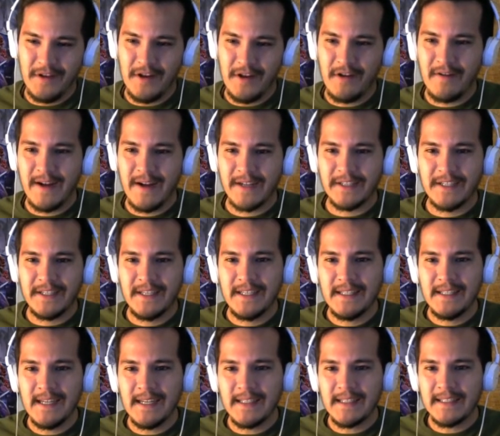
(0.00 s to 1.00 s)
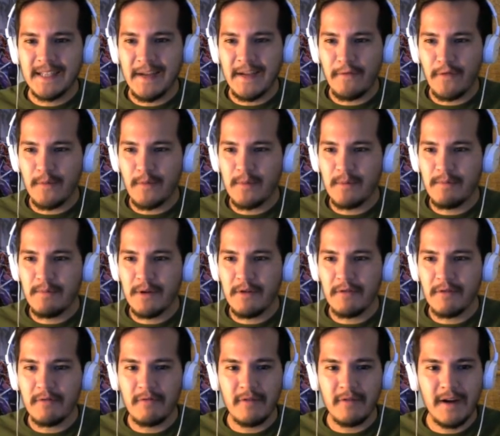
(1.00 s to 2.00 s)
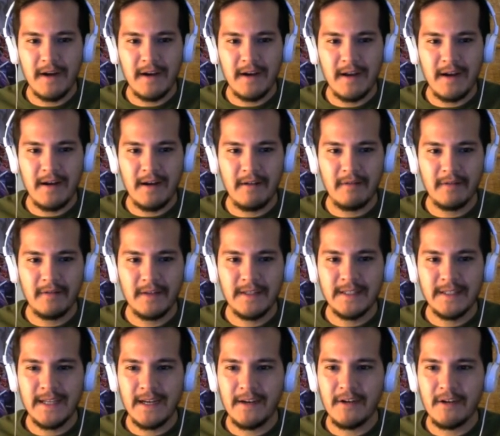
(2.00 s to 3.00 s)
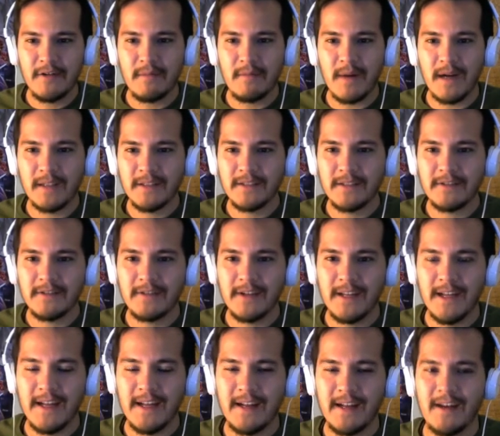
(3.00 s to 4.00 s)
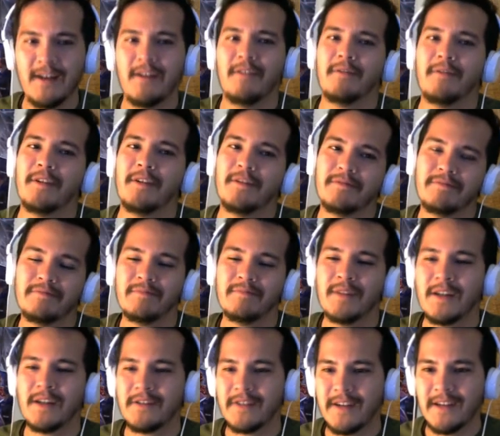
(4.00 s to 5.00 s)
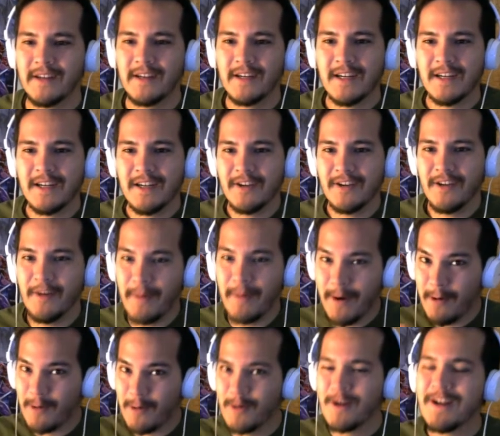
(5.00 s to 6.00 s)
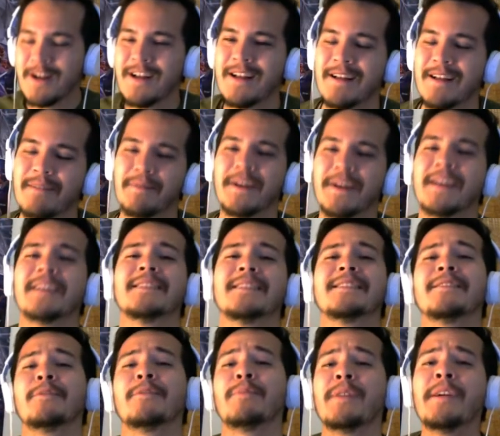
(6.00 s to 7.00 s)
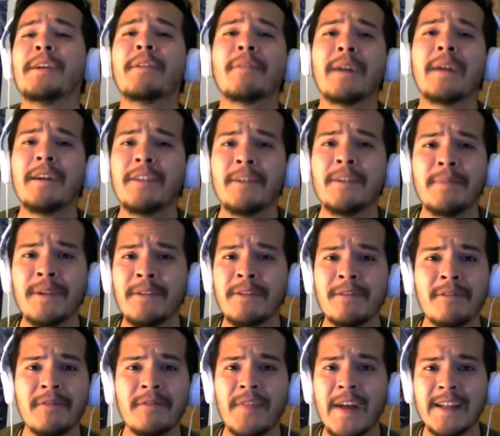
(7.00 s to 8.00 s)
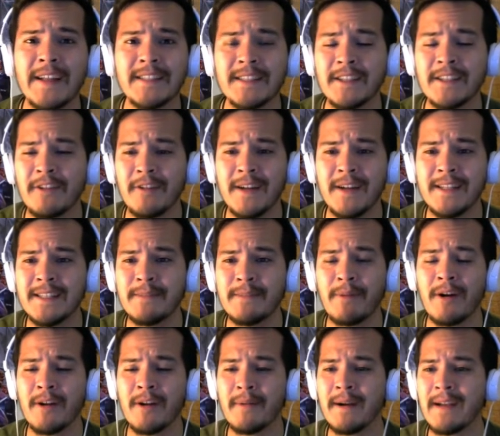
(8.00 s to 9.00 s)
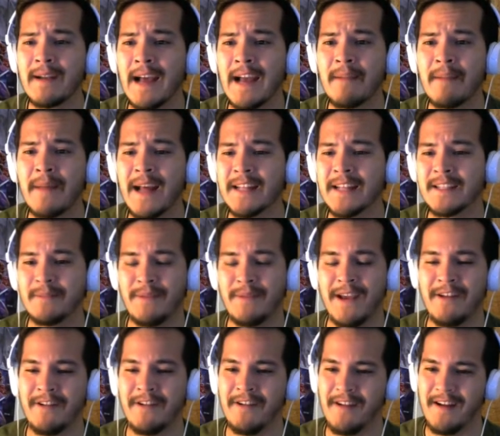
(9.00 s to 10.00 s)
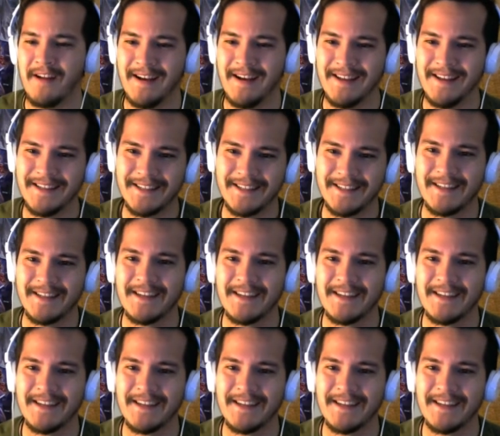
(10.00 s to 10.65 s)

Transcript: know, actually, he's not safe from Nibiru right now. He's got no monster negate. Oh, well, Block Dragon. Nibiru! But he can still play around Nibiru. That's the crazy part about Adamancipator, you guys.